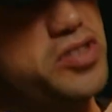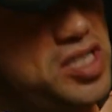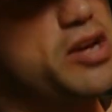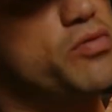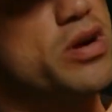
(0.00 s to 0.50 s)
the
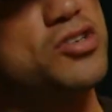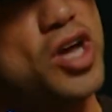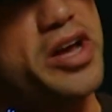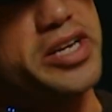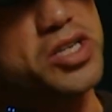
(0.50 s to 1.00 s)
secret
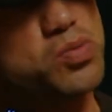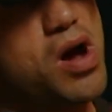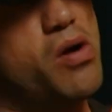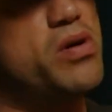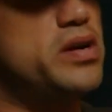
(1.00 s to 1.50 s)
journey as
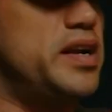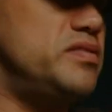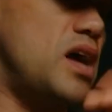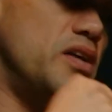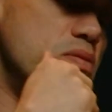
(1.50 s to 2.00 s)
well.
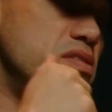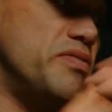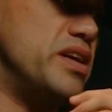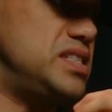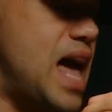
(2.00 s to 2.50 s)
And I don't
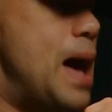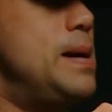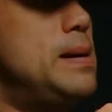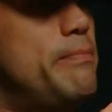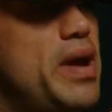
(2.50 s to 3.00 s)
think there's that
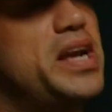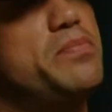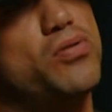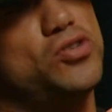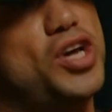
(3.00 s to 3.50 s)
many
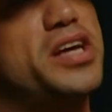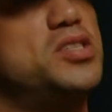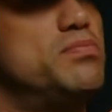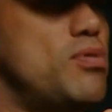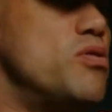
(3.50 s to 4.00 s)

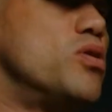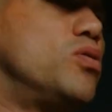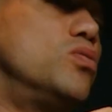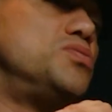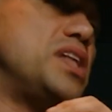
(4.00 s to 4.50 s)
projects and
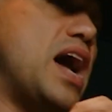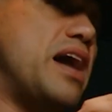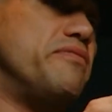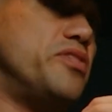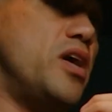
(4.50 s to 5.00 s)
protocols that
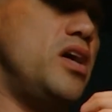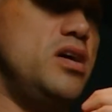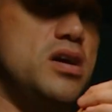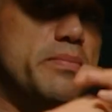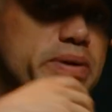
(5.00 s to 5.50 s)
have the
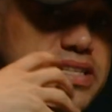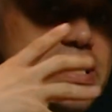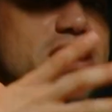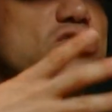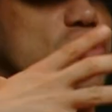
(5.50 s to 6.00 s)

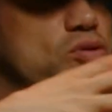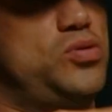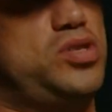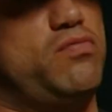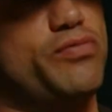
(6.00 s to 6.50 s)

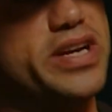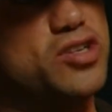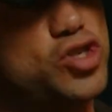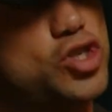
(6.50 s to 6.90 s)
potential to reach